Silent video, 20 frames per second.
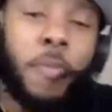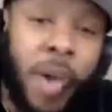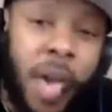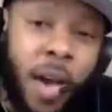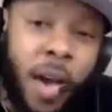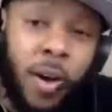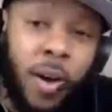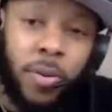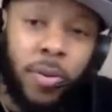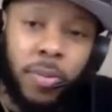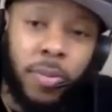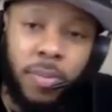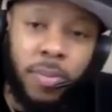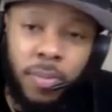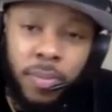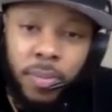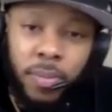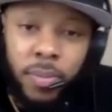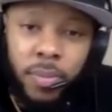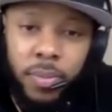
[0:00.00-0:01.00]
belt.
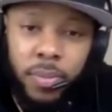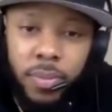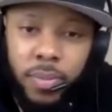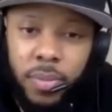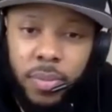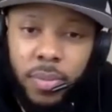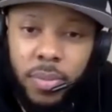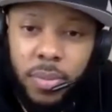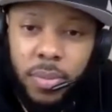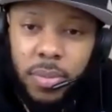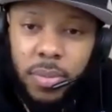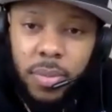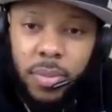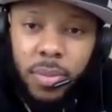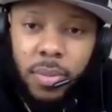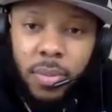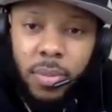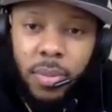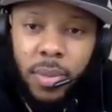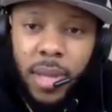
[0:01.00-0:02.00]

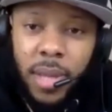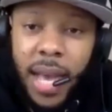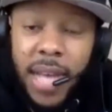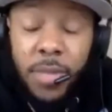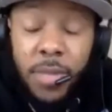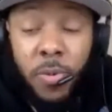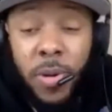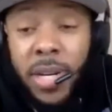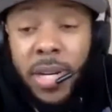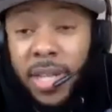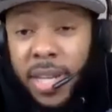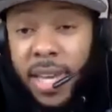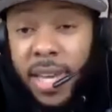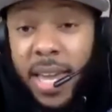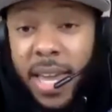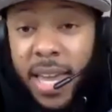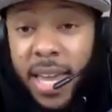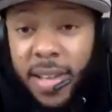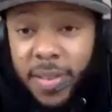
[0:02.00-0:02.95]
That's what he did.